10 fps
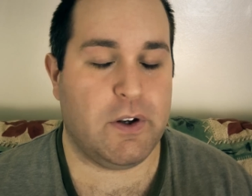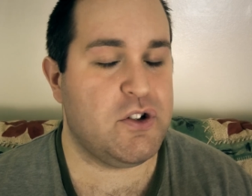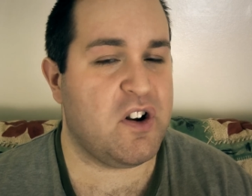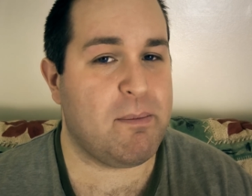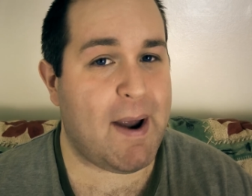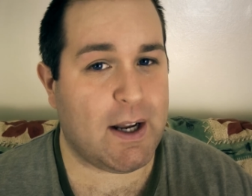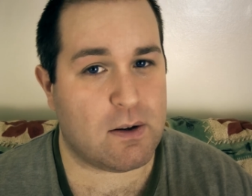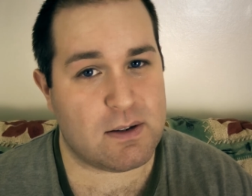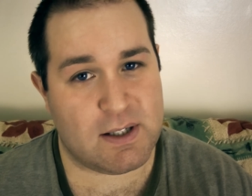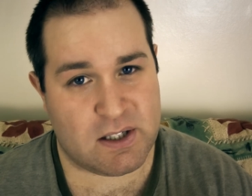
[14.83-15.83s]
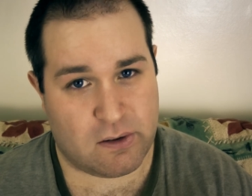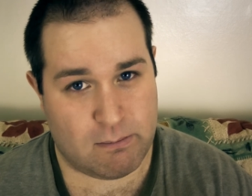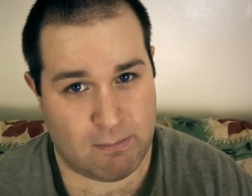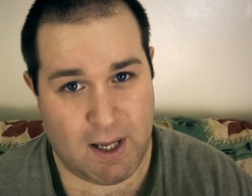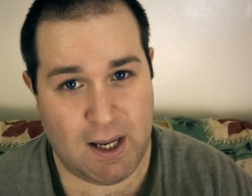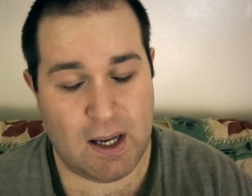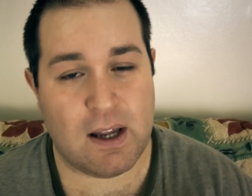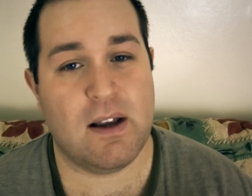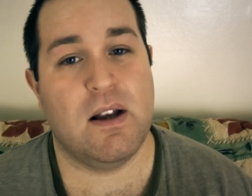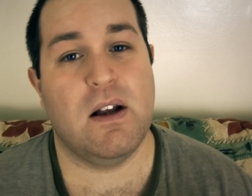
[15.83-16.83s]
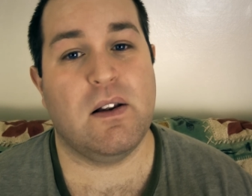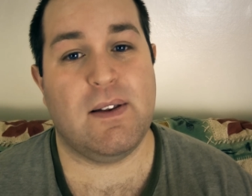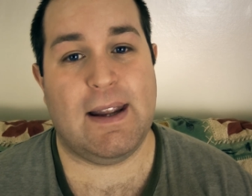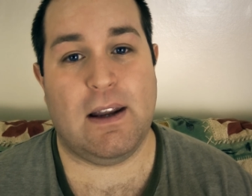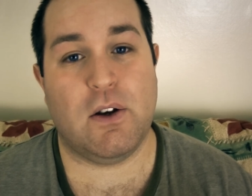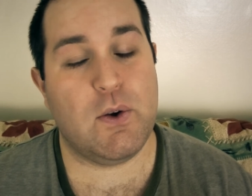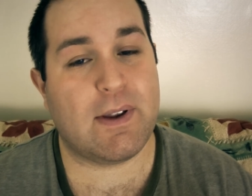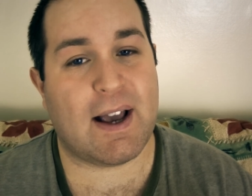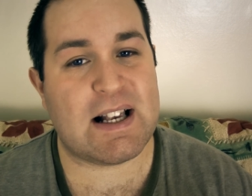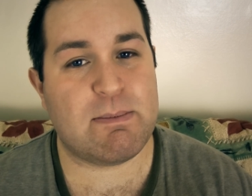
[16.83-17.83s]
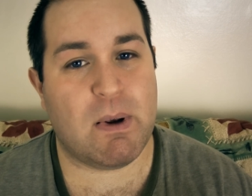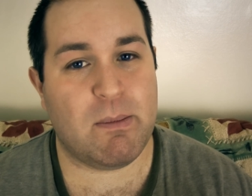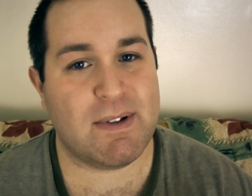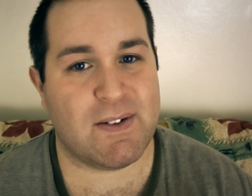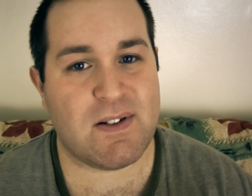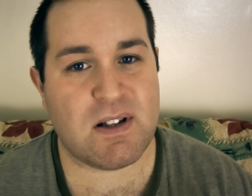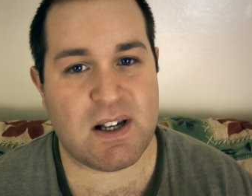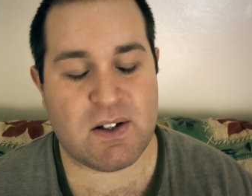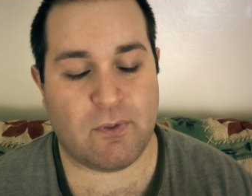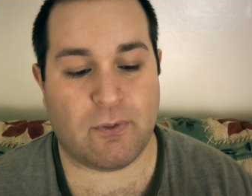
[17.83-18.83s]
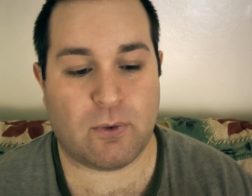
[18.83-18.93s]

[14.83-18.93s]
future of my Ghost sister and me, the new cast members of season